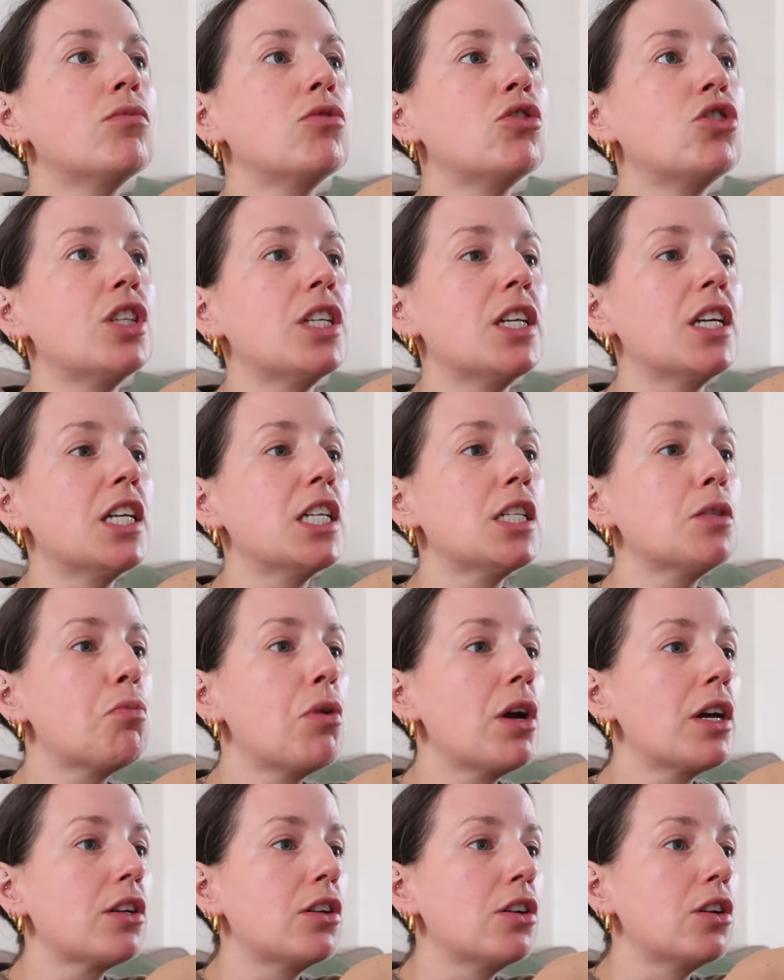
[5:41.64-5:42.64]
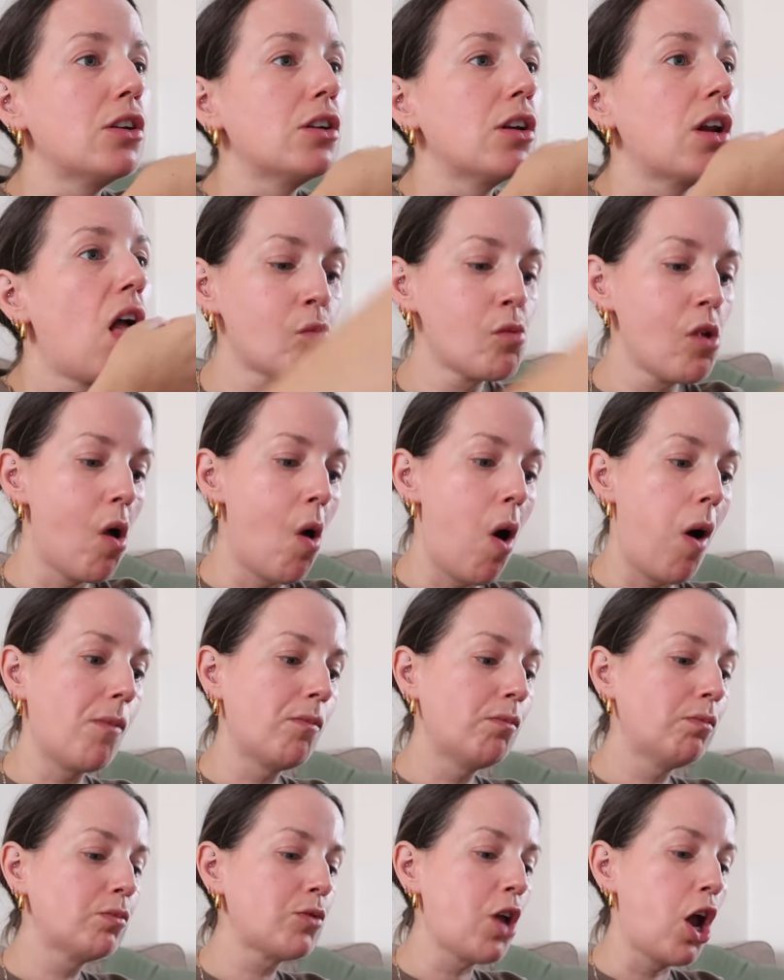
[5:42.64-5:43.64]
She is pregnant.
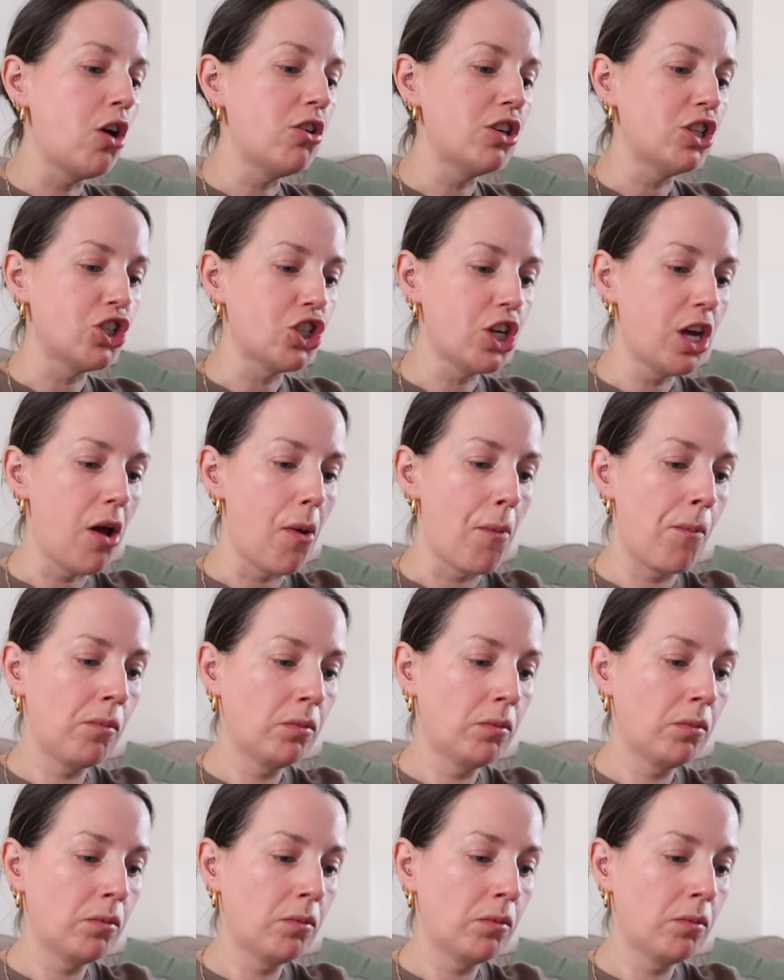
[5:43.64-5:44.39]
Holy shit.